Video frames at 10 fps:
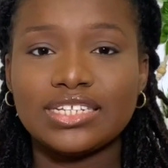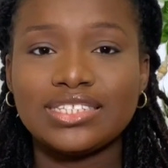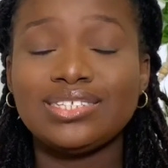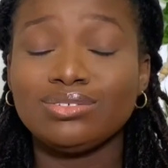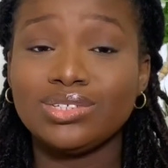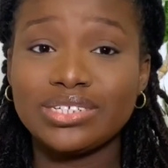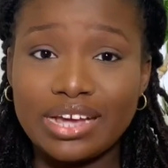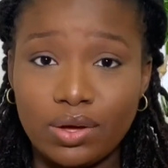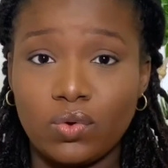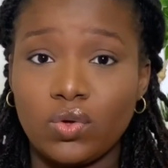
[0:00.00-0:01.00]
till
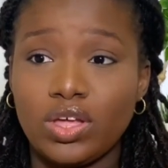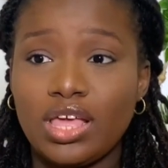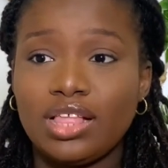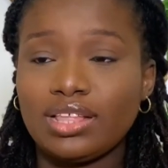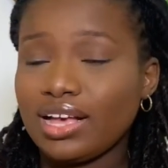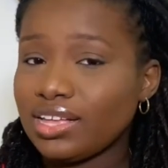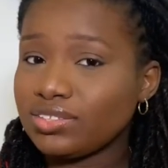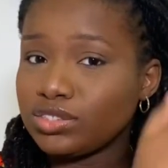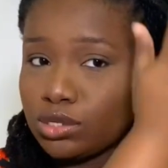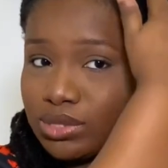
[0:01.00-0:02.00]
now, I can
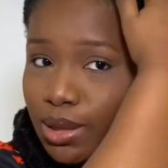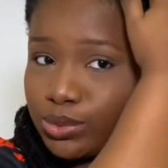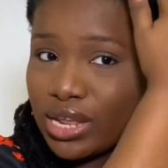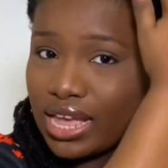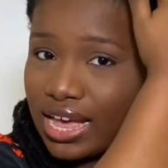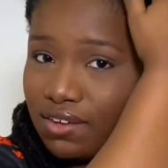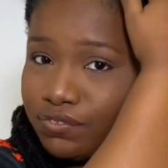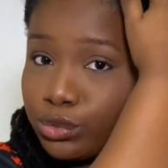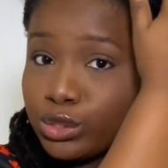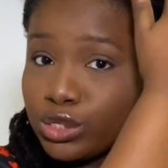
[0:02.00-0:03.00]
sometimes like I can
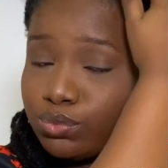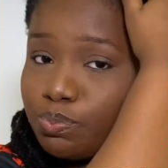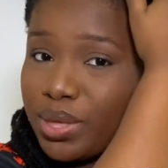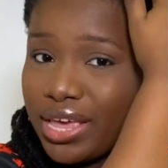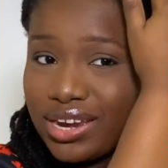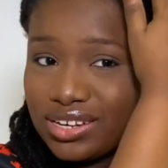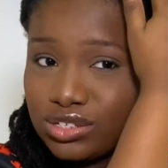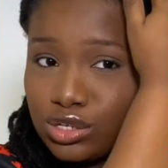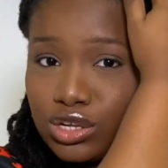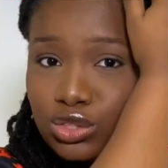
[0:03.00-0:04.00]
feel the pain,
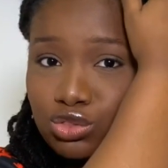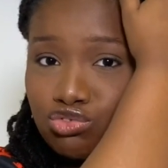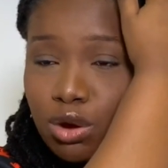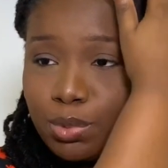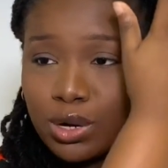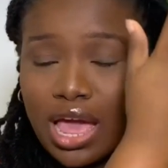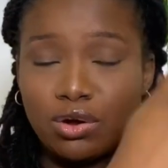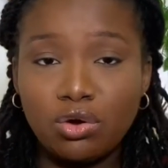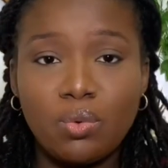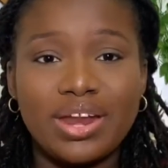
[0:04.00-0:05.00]
the throbbing. I
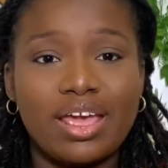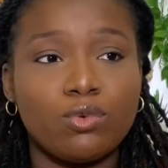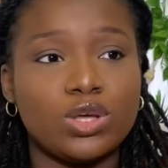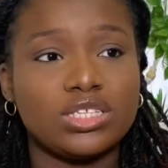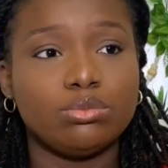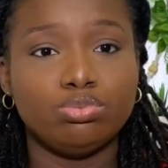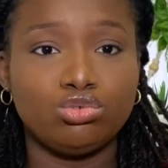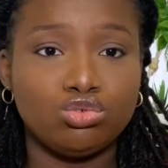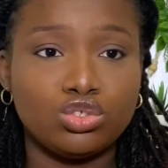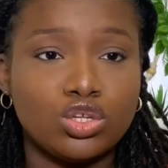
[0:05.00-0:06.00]
don't know whether it was a
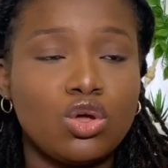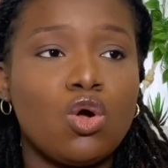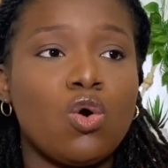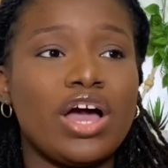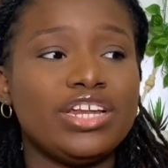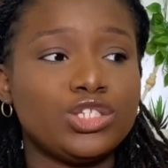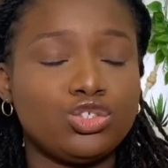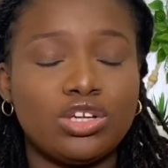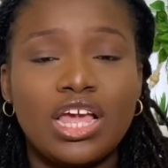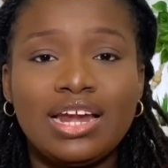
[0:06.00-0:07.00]
bruise or an
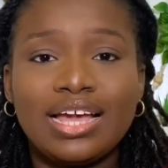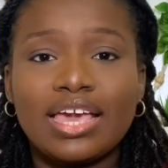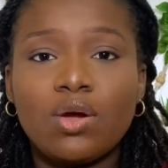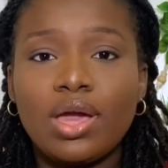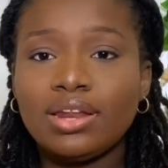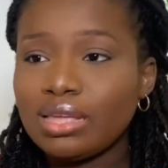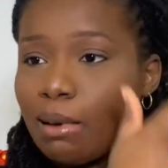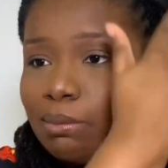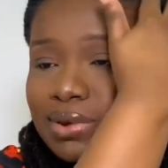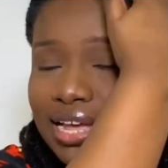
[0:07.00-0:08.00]
injury, like
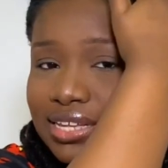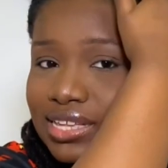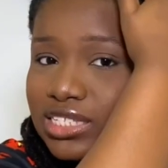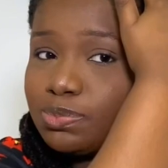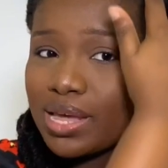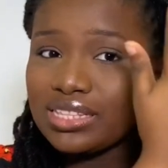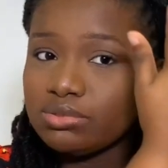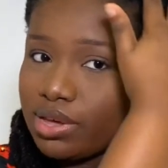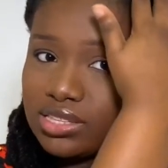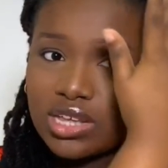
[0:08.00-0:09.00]
anytime I'm like inspecting
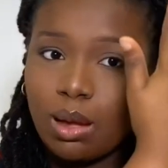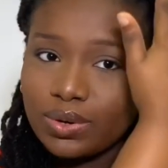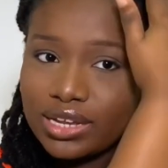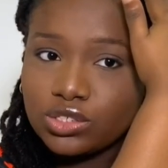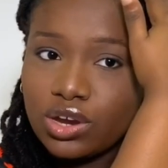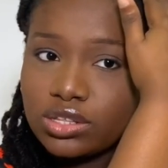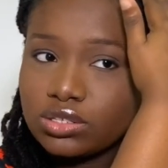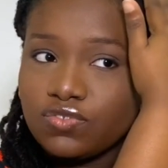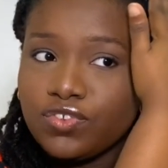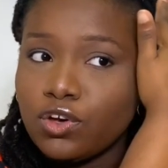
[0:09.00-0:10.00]
my scalp, like trying to
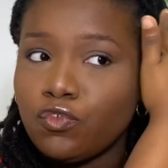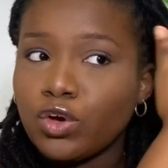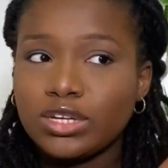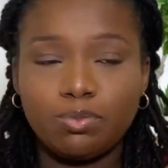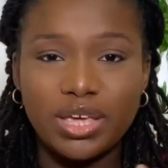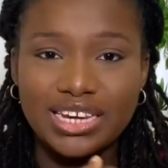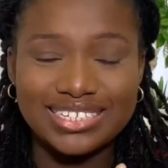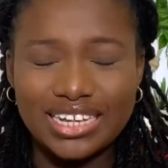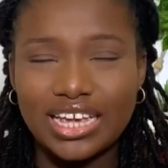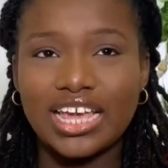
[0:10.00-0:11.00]
feel for the pain
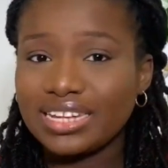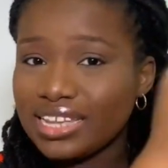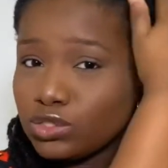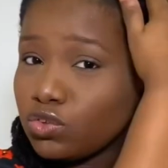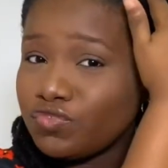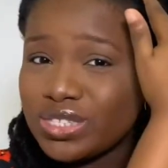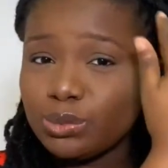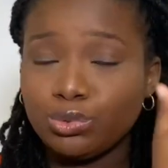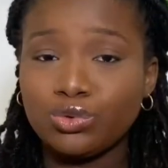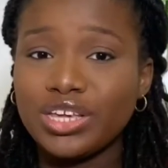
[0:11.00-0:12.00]
there, like there's no
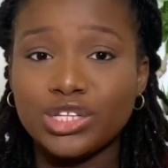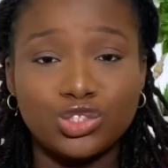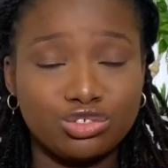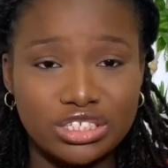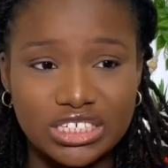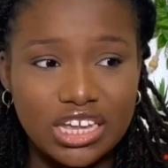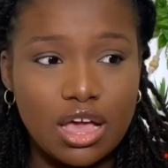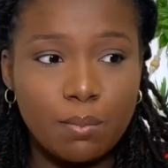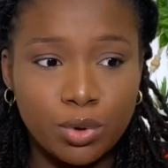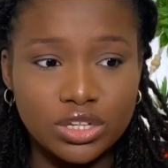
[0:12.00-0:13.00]
visible injury,
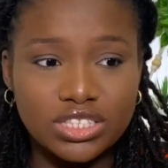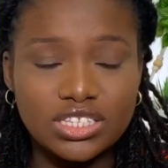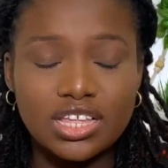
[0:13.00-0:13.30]
but